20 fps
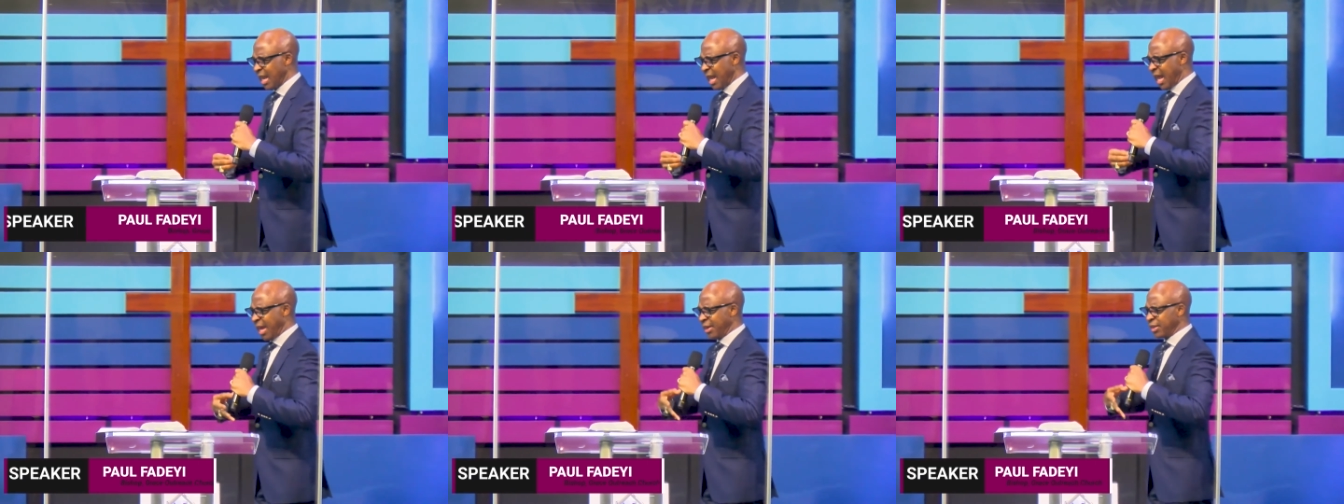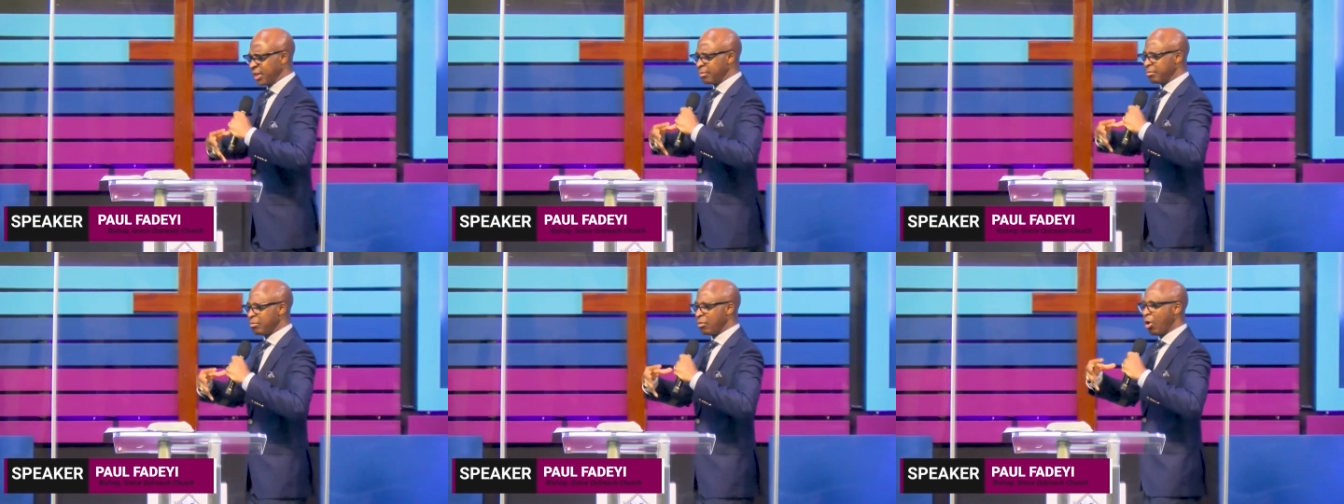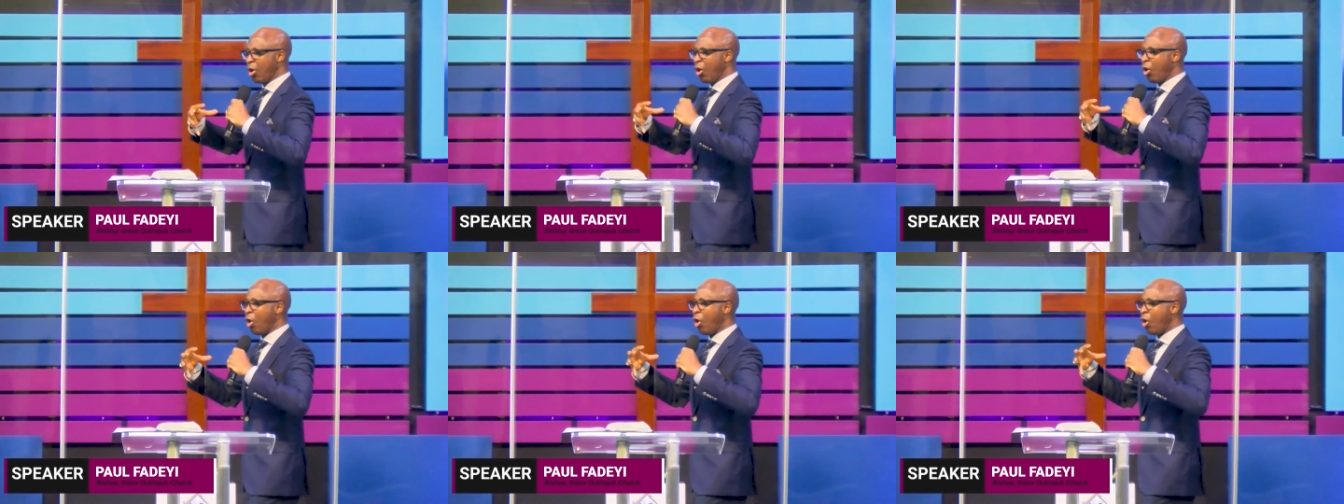And the
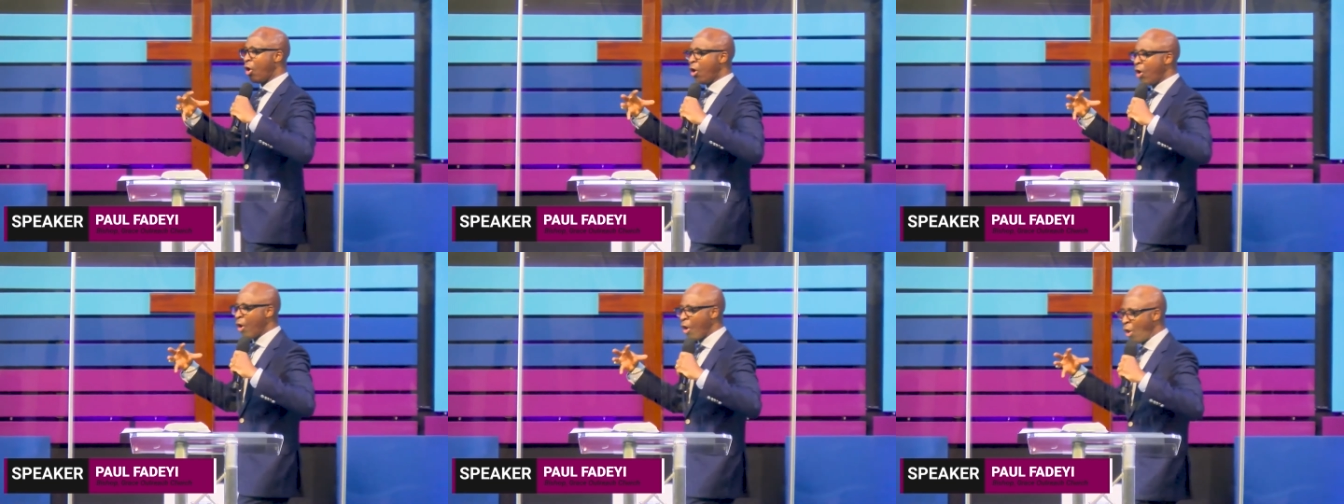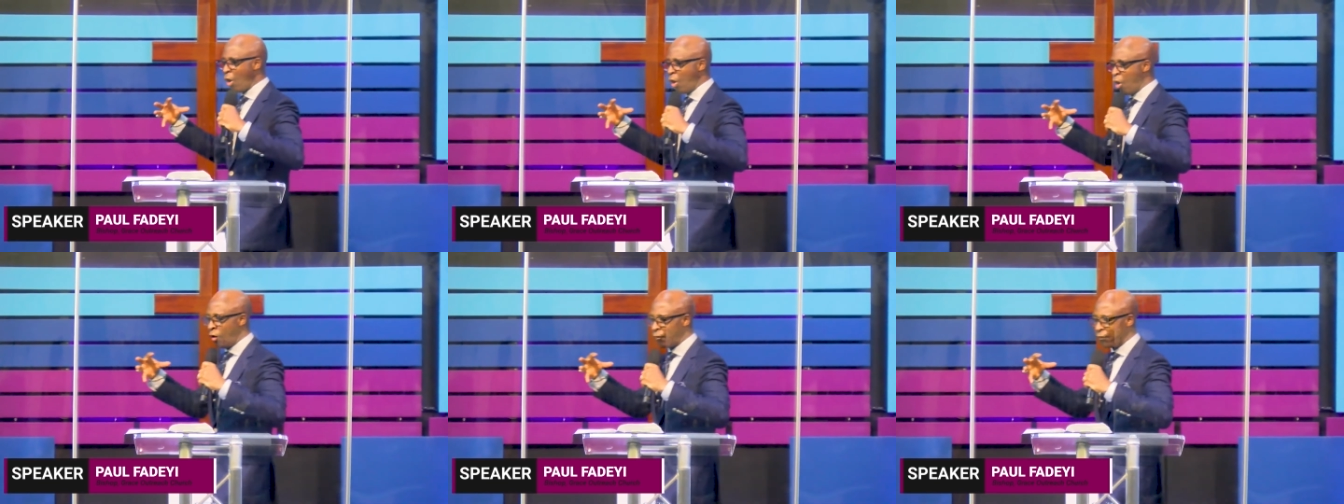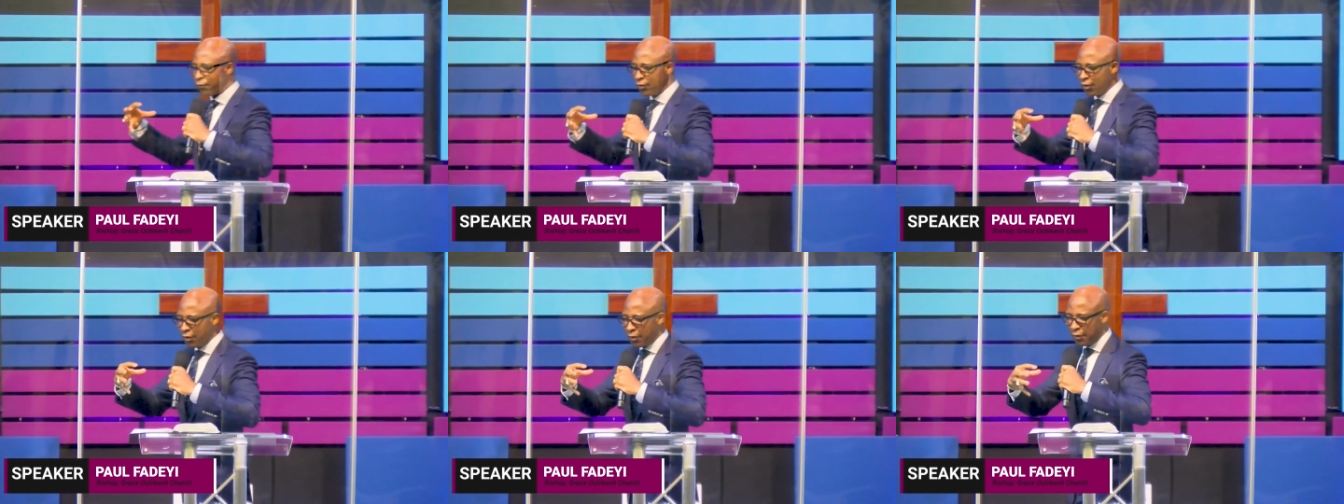more
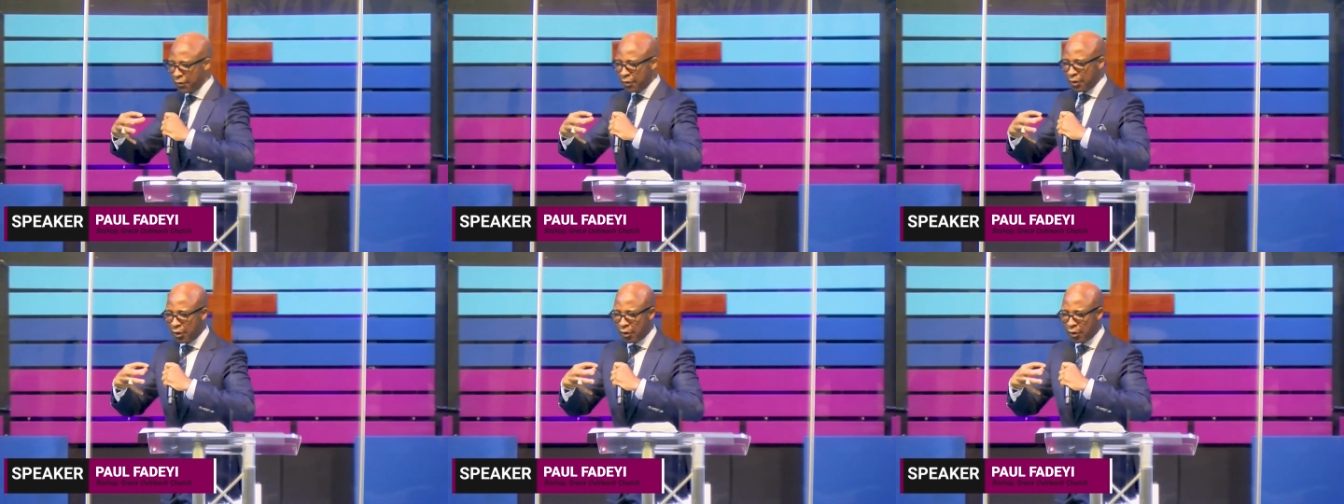of